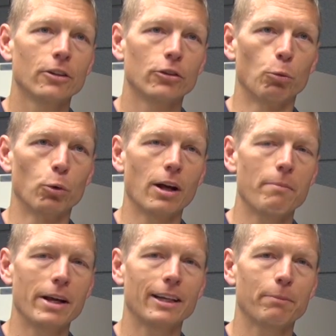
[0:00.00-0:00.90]
So we're not
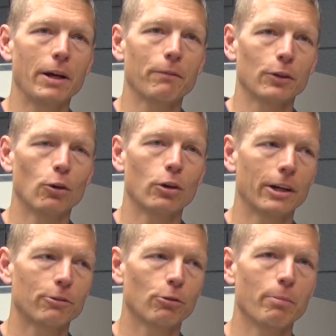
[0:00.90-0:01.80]
making paint for the whole
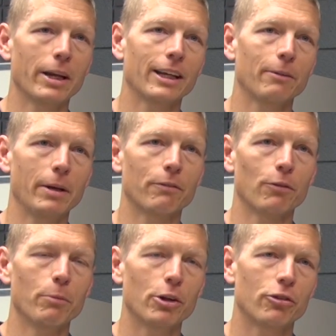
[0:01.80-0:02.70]
country, we're making paint
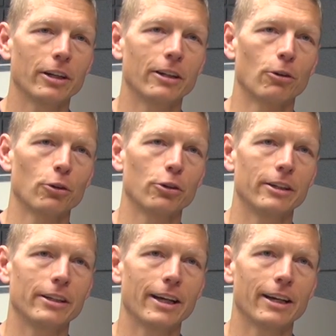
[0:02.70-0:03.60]
for Michigan and northern
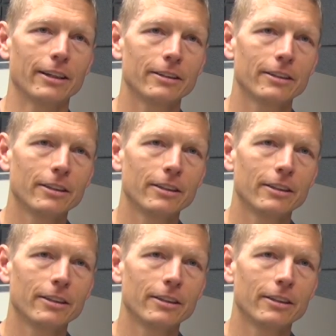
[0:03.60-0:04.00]
Indiana.